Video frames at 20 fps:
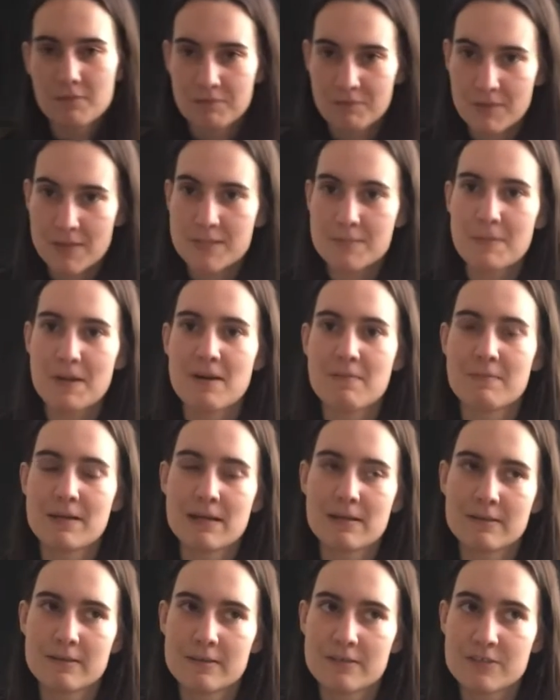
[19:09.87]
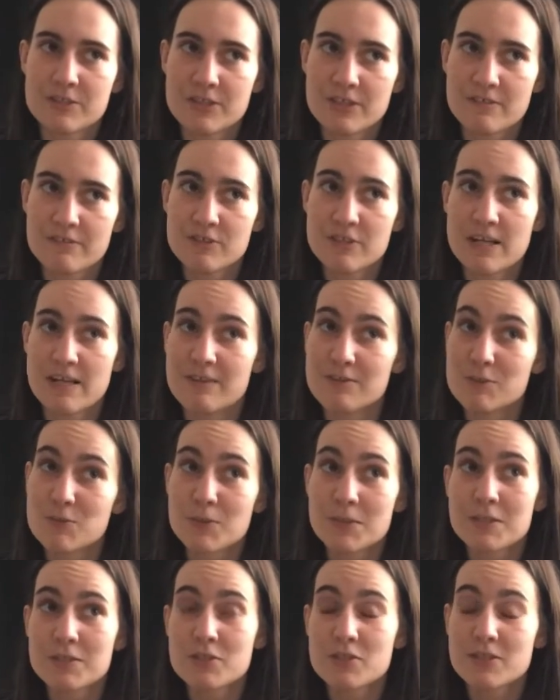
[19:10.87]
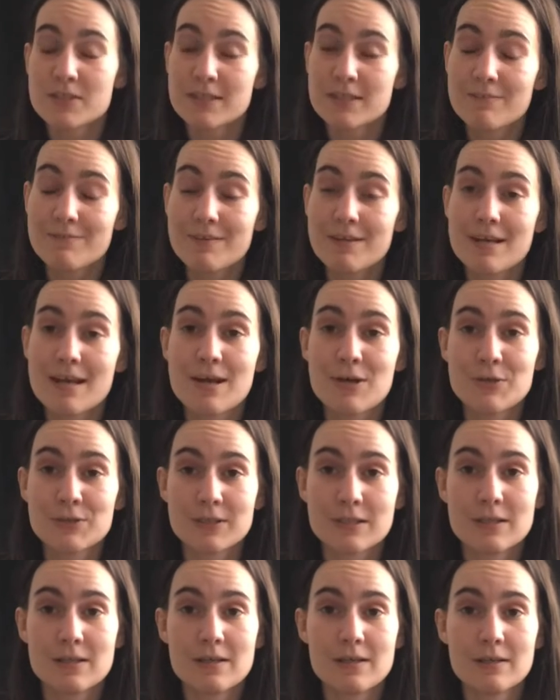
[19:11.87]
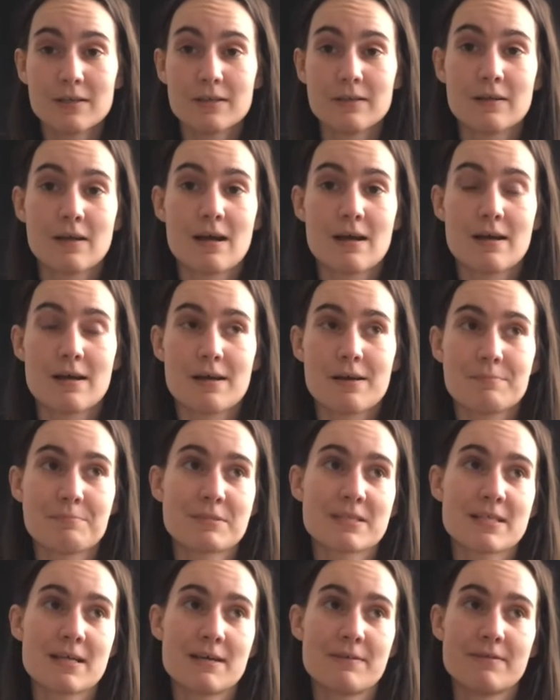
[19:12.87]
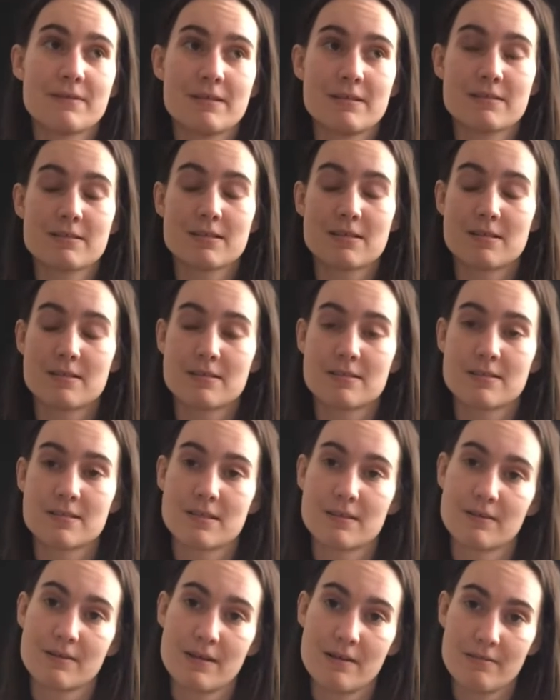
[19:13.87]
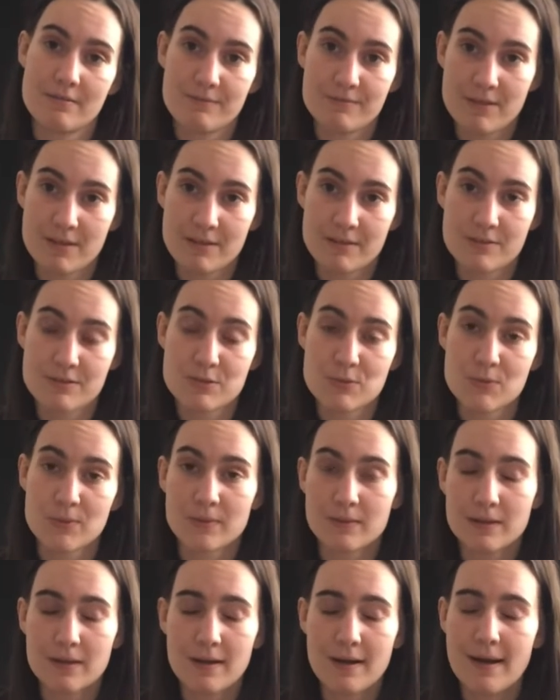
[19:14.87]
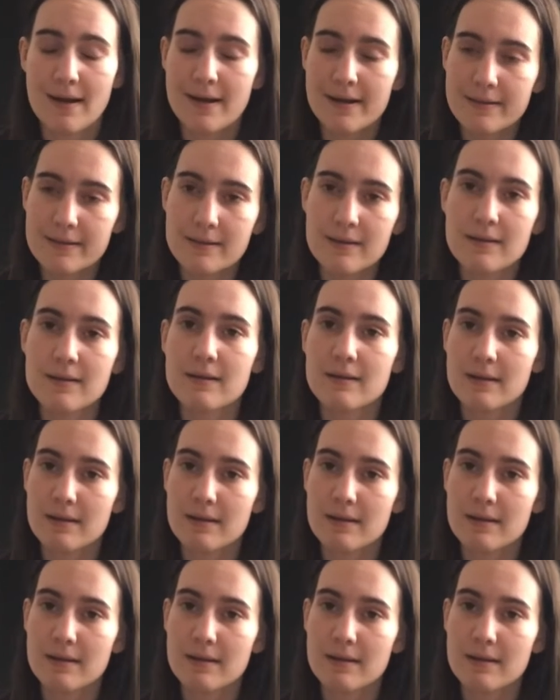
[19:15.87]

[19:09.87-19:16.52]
It's part of my Clear the Shelf challenge, which, given how long Sky Without Stars and Crown of Feathers were, I think